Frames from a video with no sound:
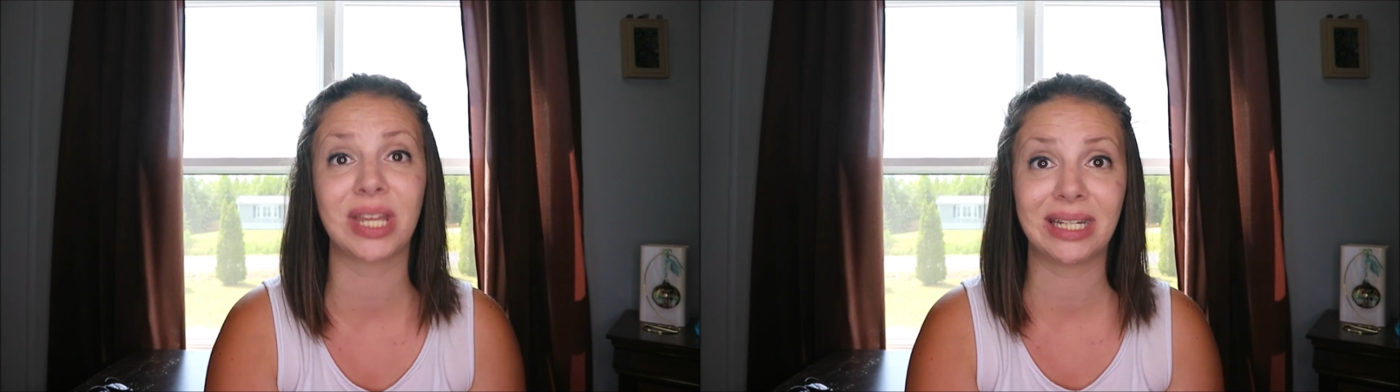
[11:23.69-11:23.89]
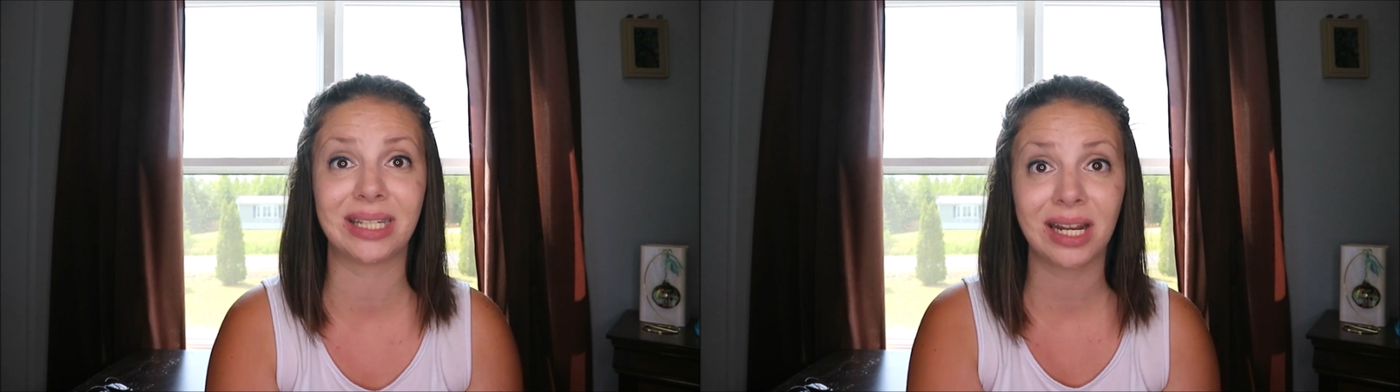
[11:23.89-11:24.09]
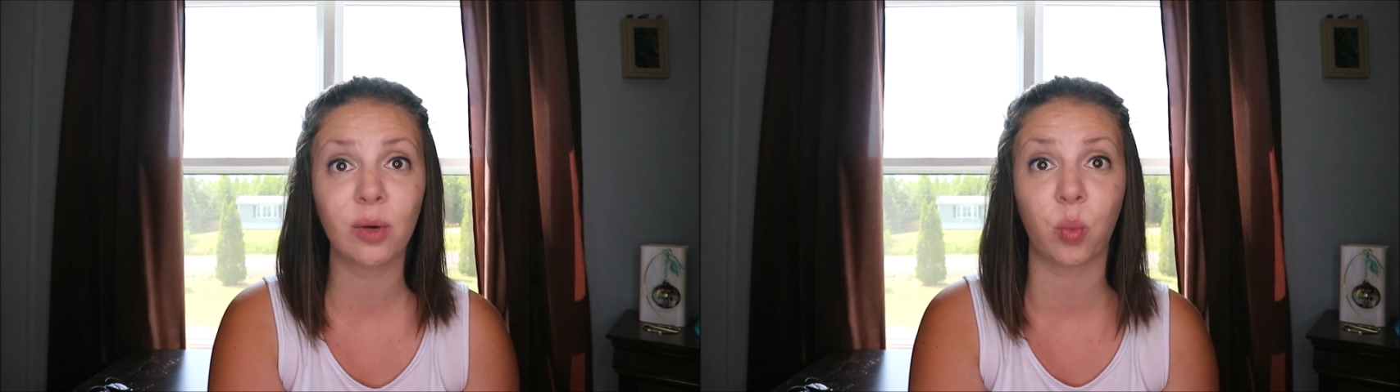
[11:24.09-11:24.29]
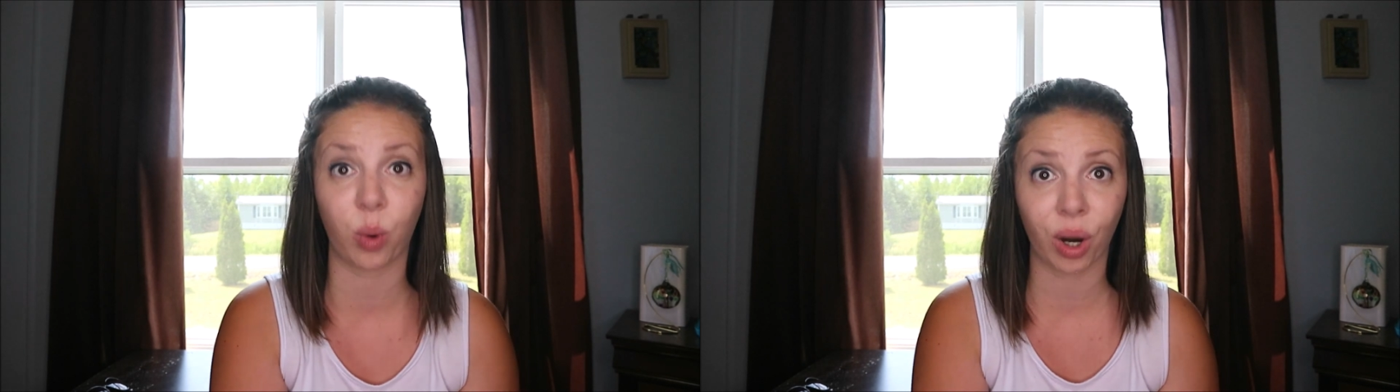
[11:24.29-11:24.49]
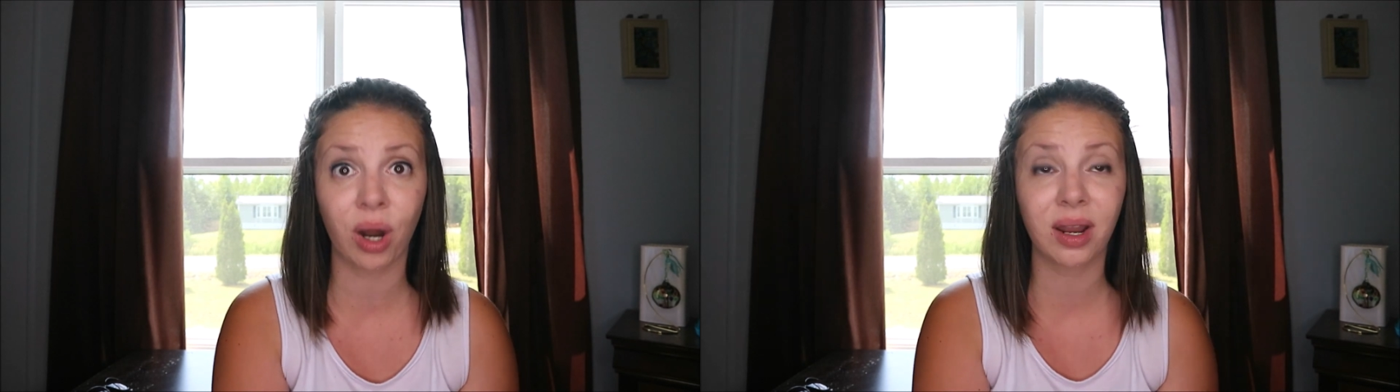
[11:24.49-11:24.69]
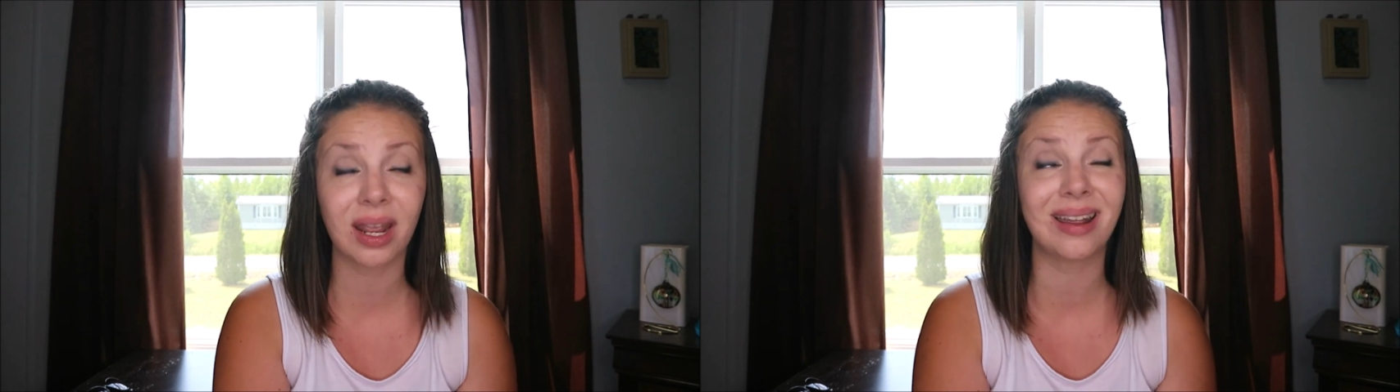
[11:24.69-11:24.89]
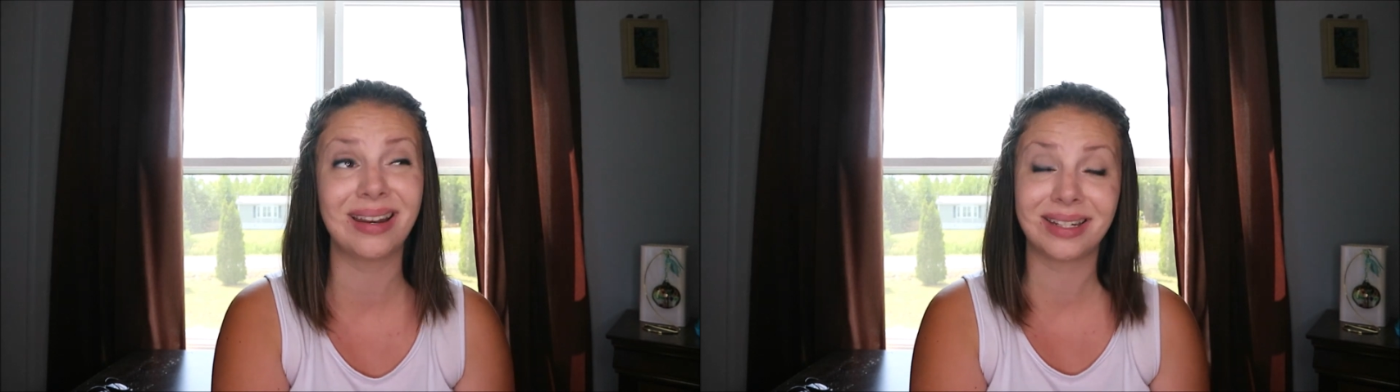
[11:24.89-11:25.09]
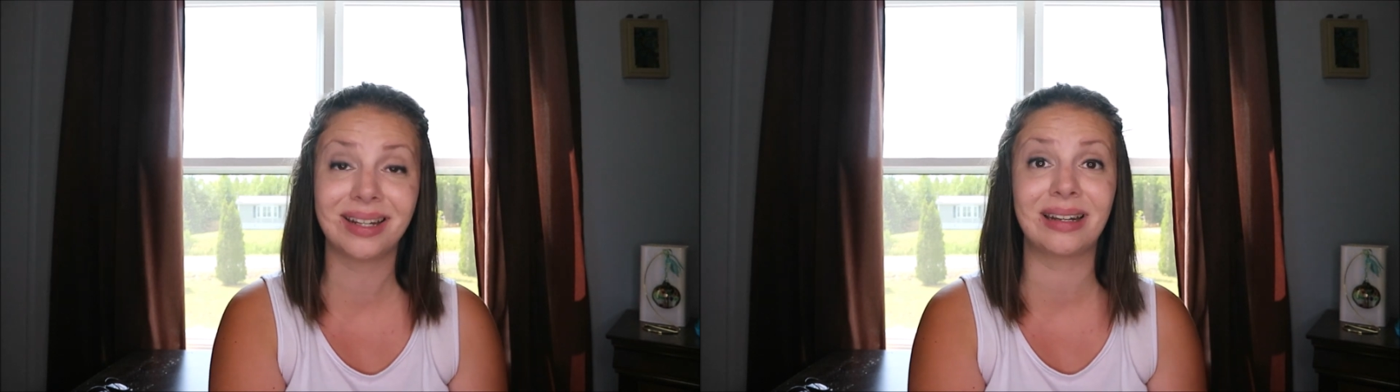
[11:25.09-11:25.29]
they did work and I
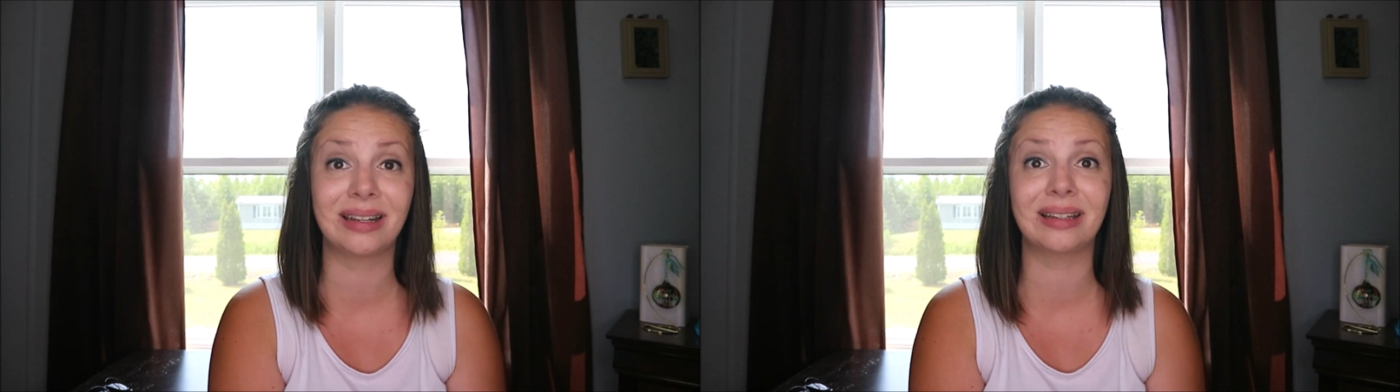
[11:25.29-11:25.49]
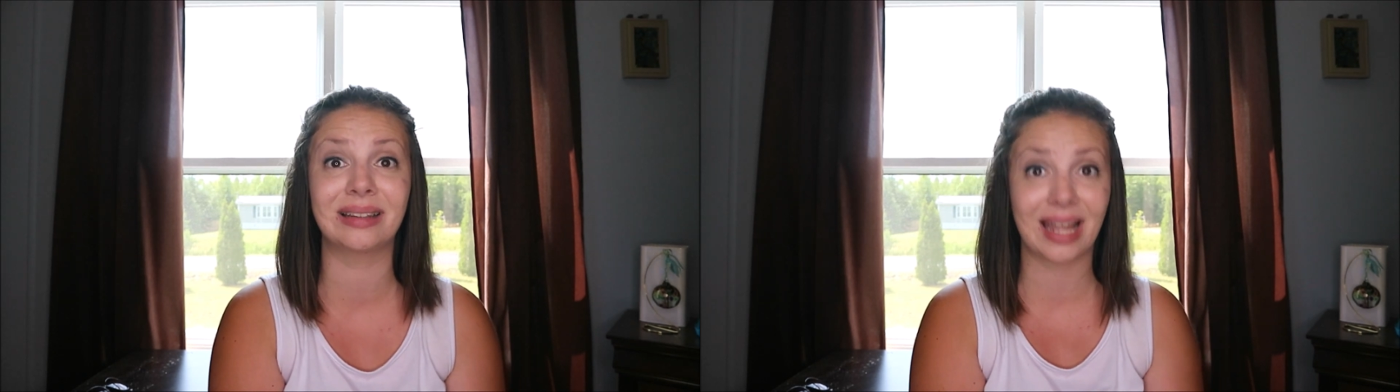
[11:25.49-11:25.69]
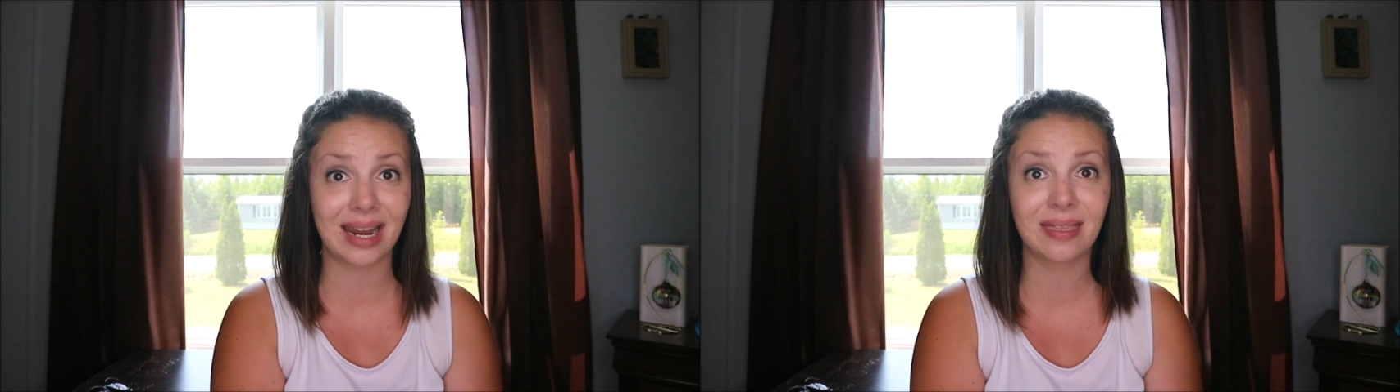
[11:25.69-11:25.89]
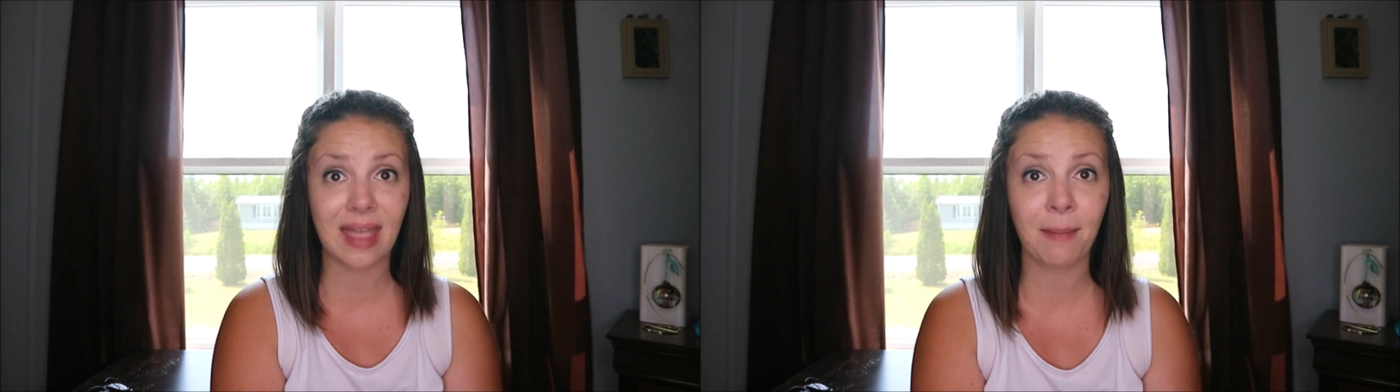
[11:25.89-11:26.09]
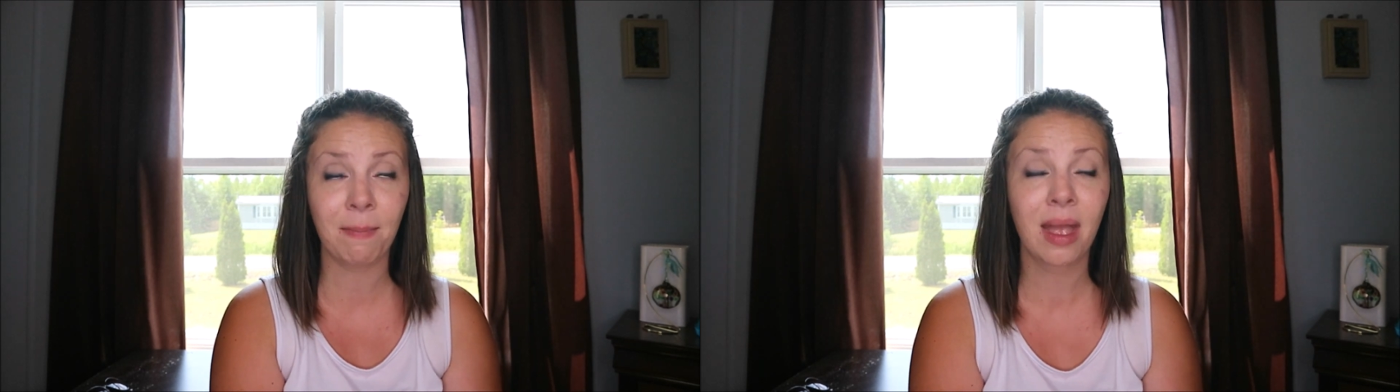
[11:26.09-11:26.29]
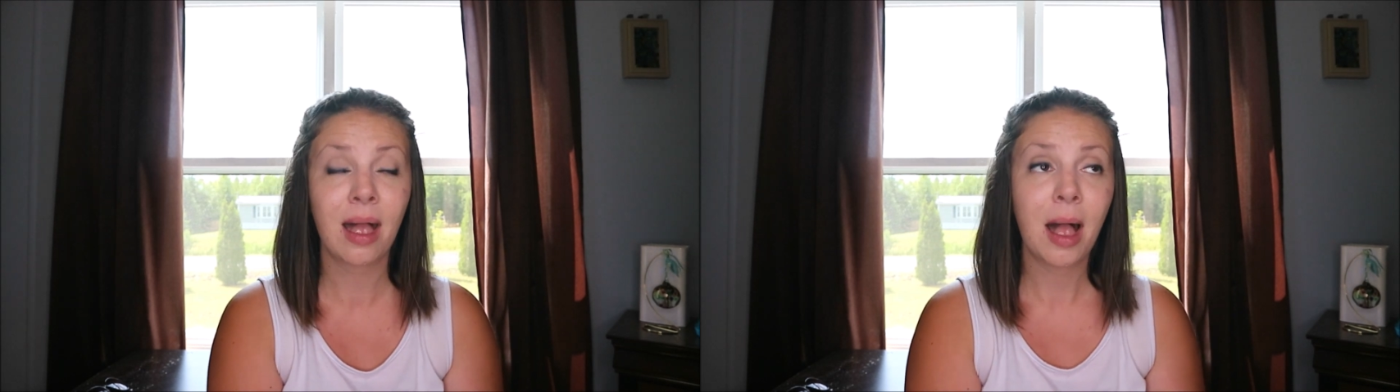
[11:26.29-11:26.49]
did like them.